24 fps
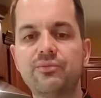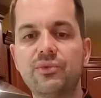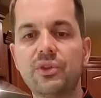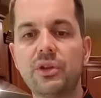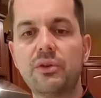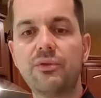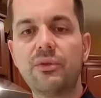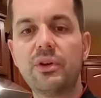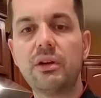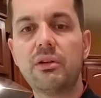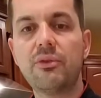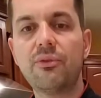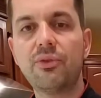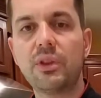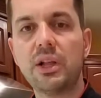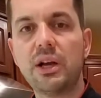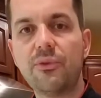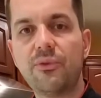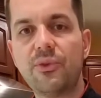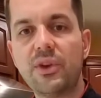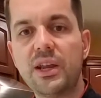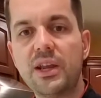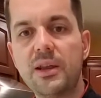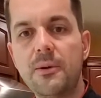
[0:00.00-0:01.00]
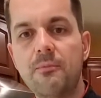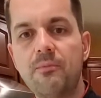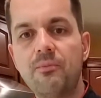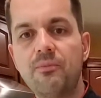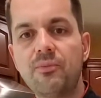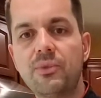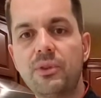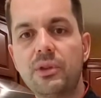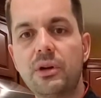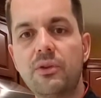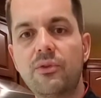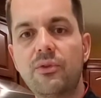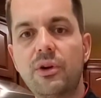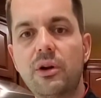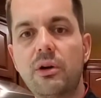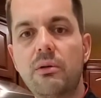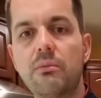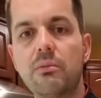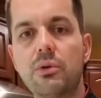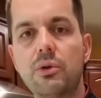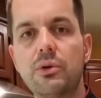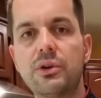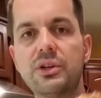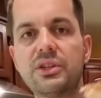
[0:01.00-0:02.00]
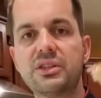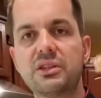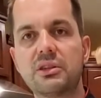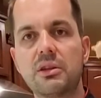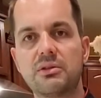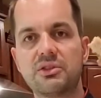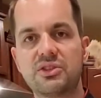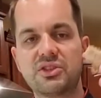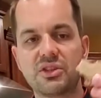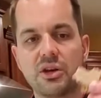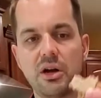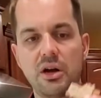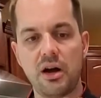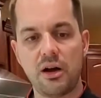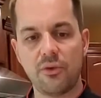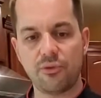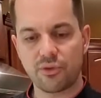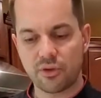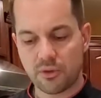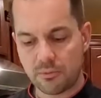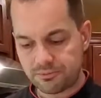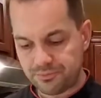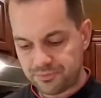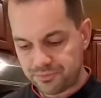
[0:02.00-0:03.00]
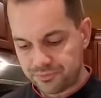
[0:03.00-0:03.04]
They're very fluffy. They're very moist, soft.